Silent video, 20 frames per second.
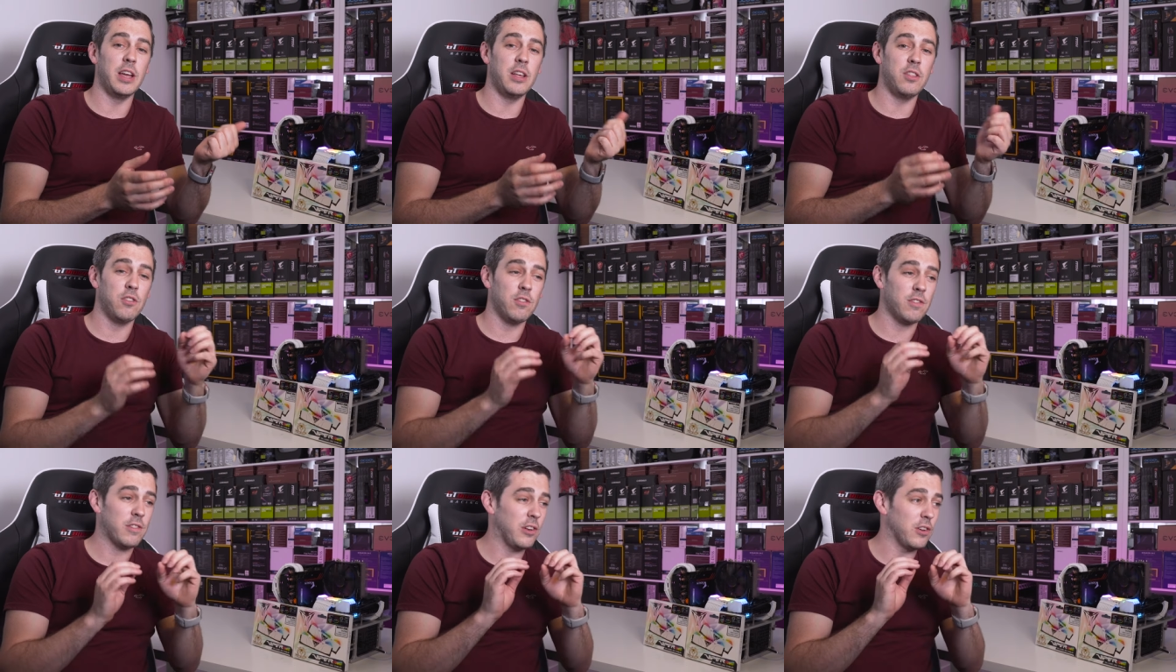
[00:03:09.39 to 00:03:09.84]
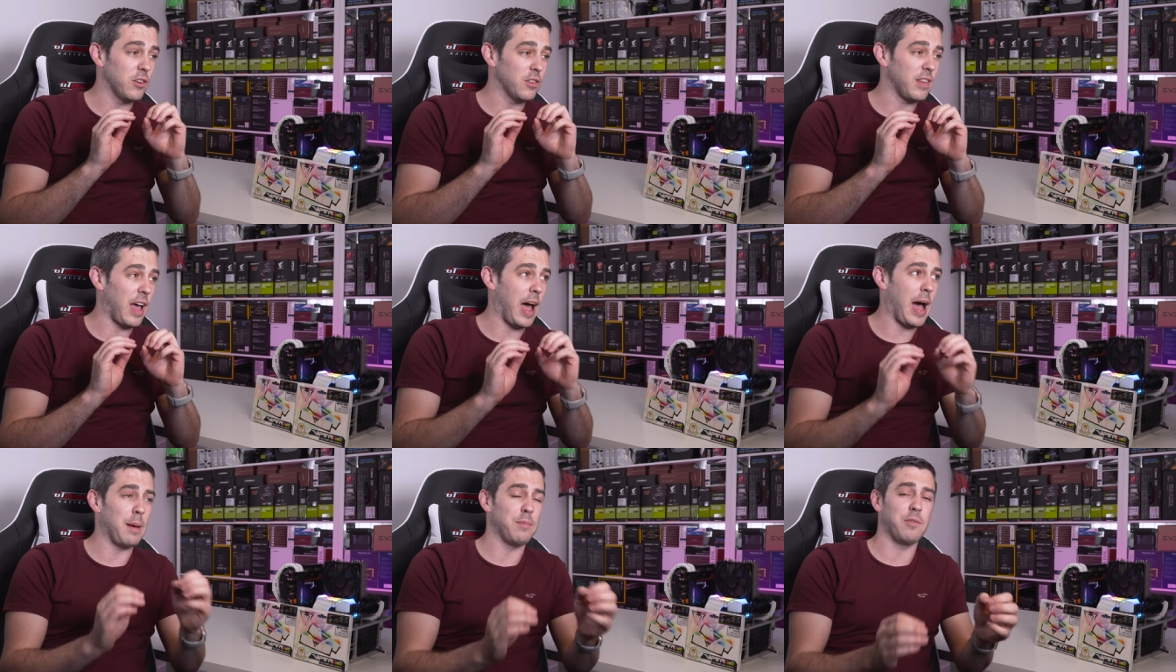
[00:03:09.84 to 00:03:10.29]
It just
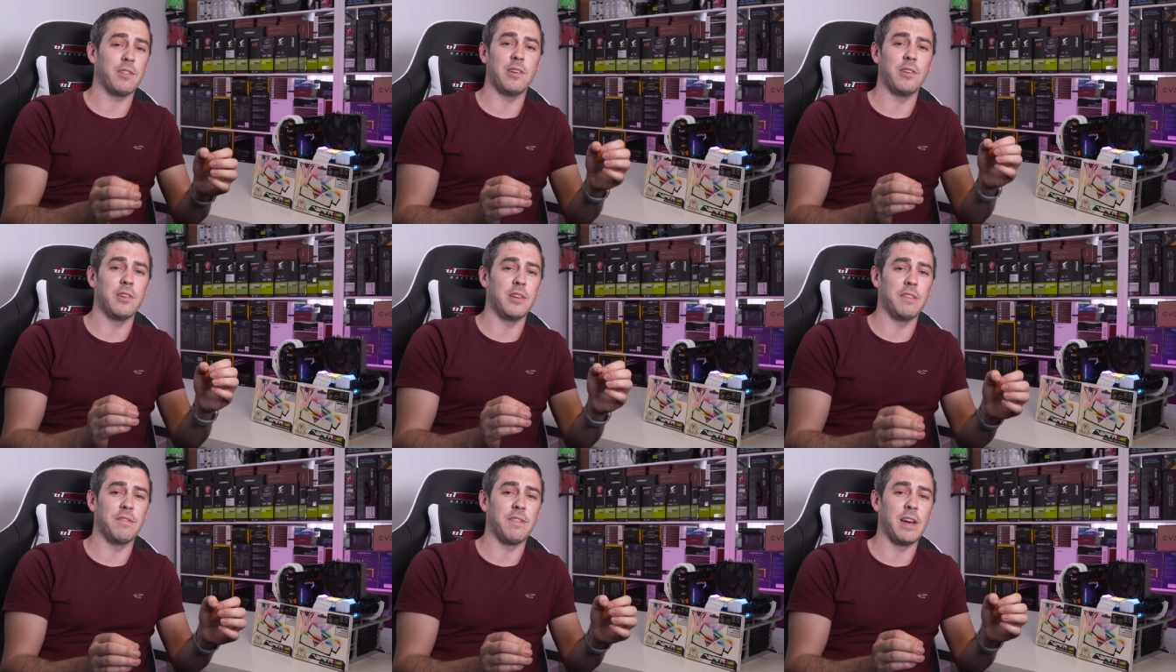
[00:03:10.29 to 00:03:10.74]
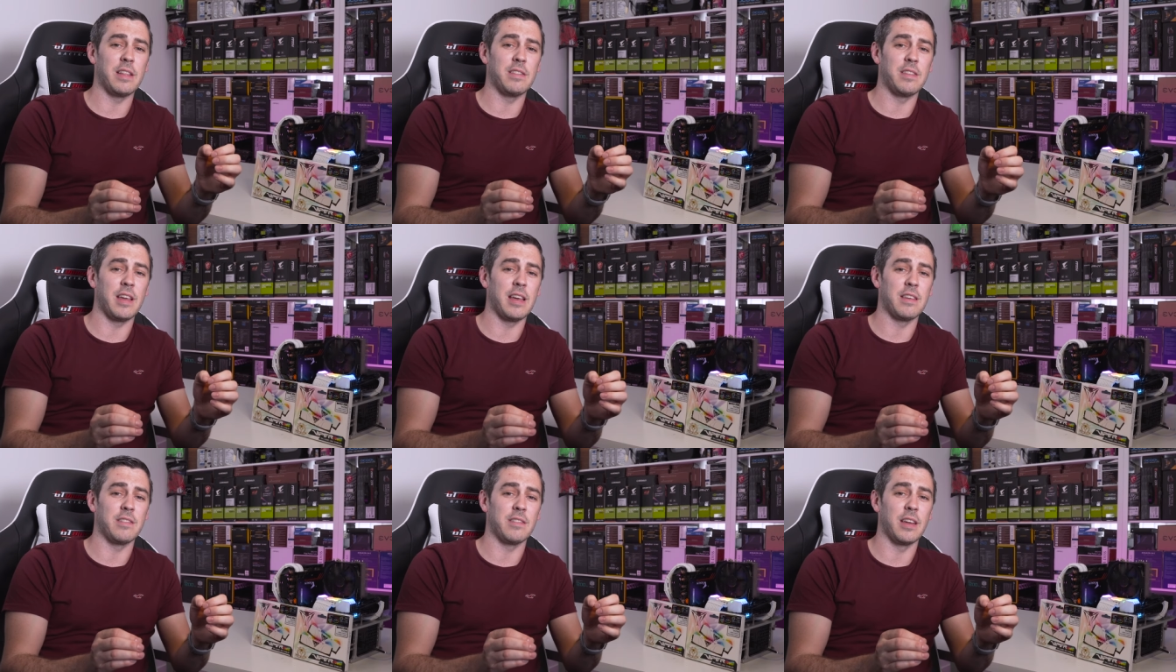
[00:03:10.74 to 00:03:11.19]
looks absolutely
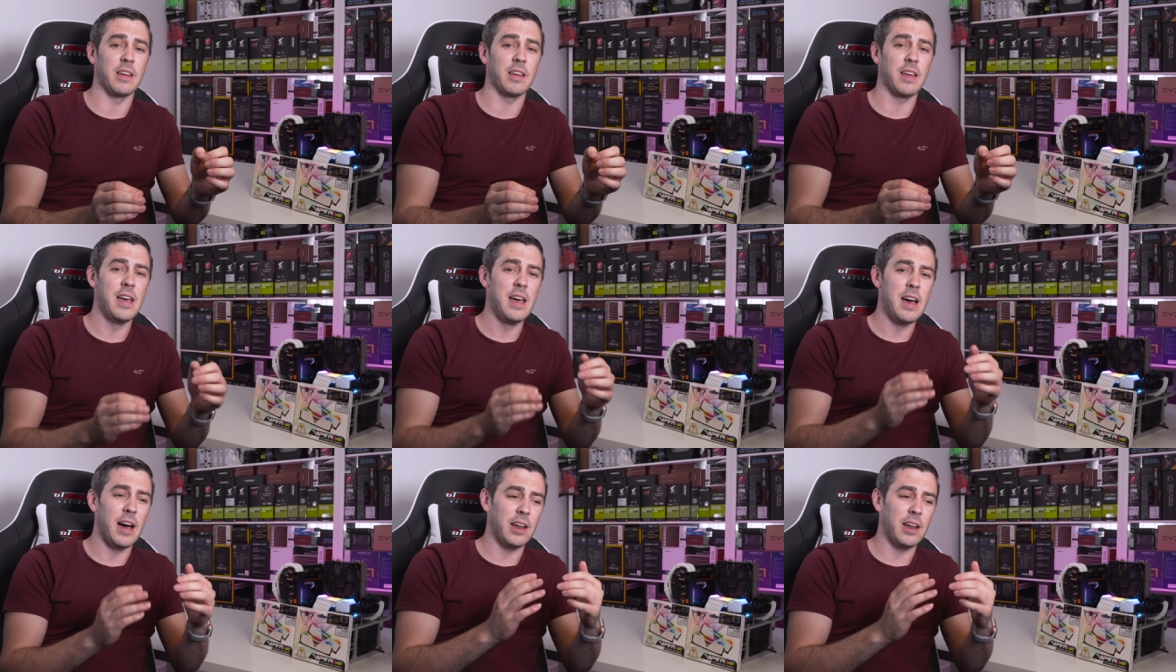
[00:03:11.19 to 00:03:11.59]
fantastic.